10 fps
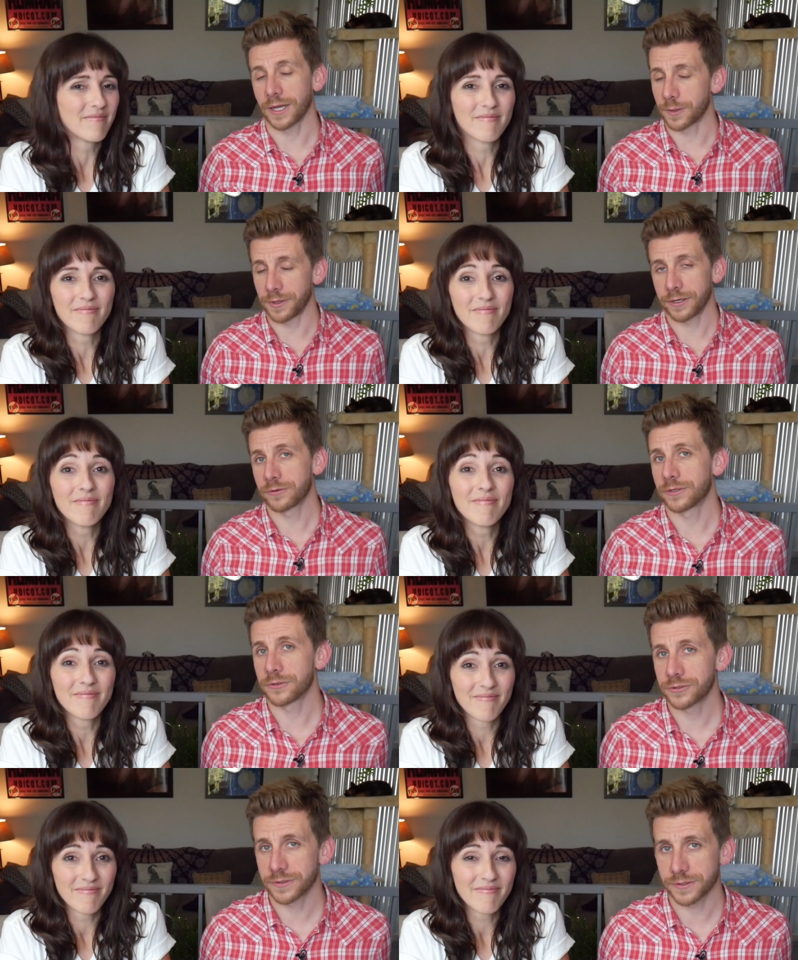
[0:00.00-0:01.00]
Speaker 1: animal
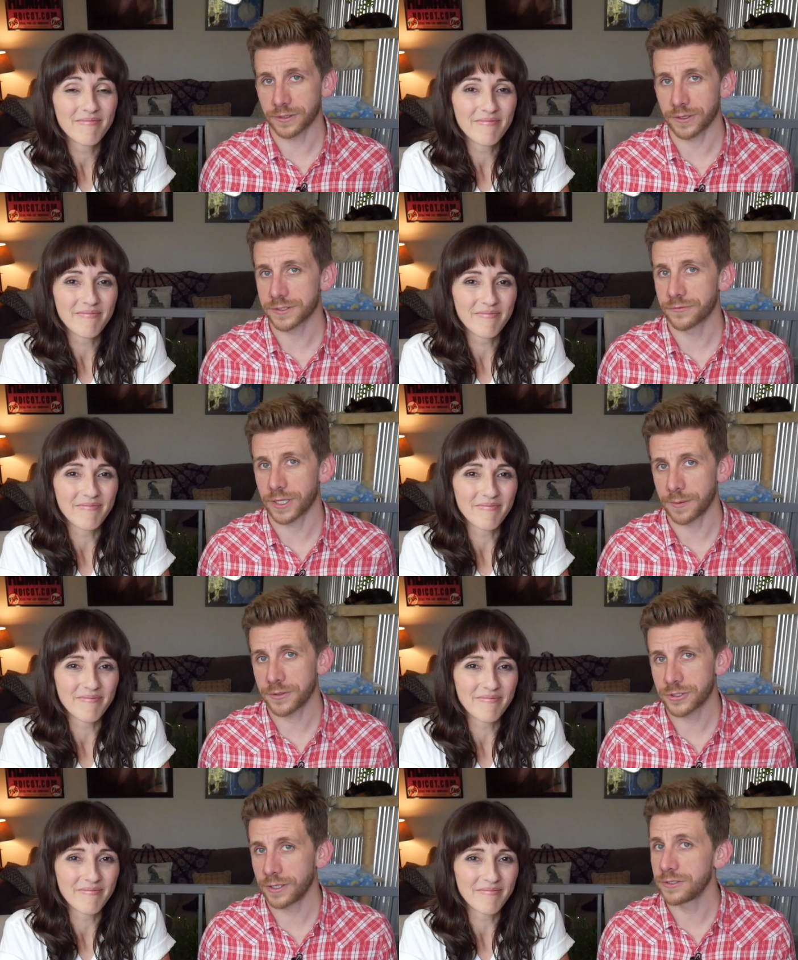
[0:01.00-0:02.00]
agriculture as a cause of climate
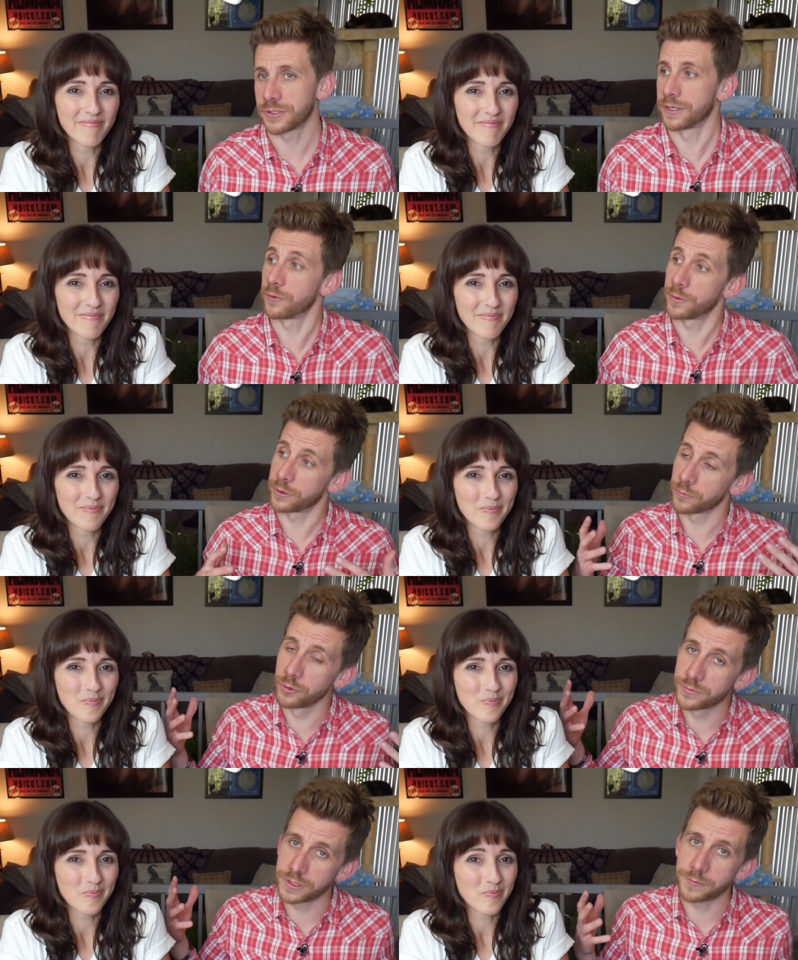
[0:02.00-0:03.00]
change, and everyone in the room
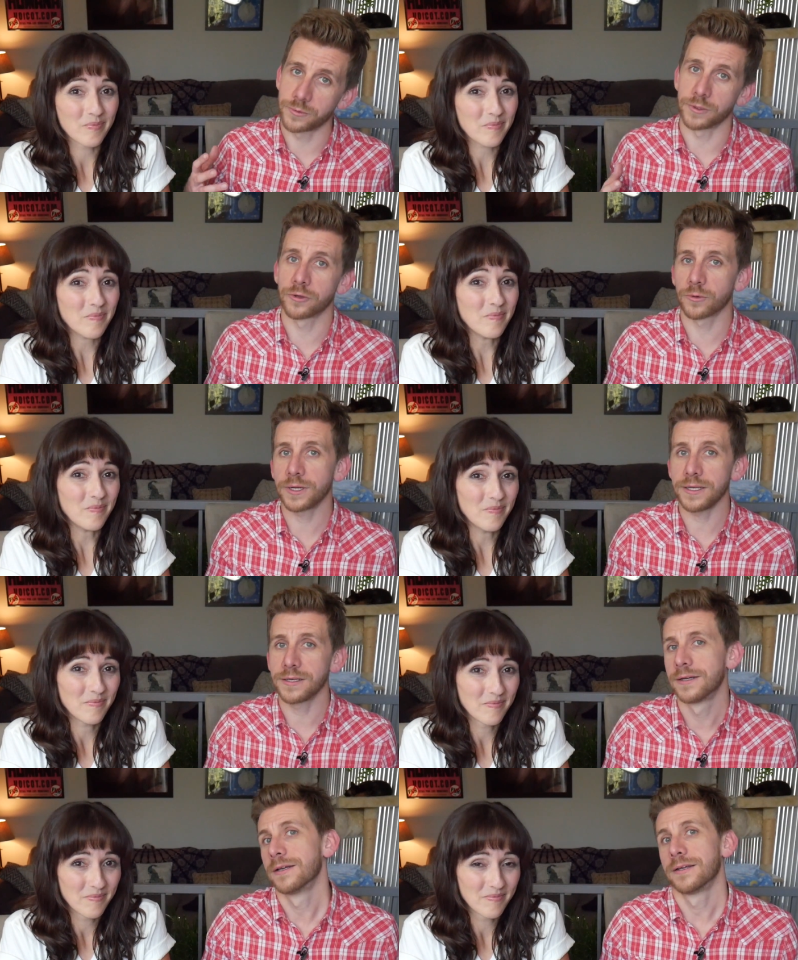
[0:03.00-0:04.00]
seemed to agree.